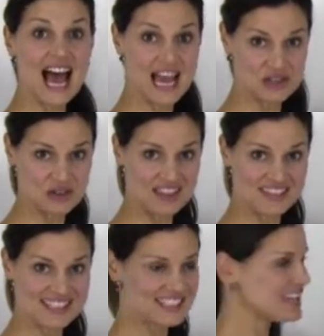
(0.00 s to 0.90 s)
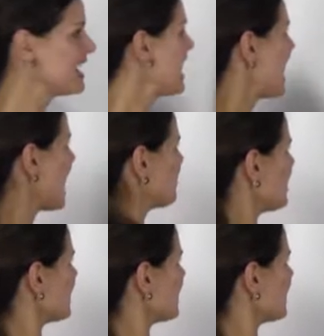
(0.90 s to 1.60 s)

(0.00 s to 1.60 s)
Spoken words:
hundredths, and we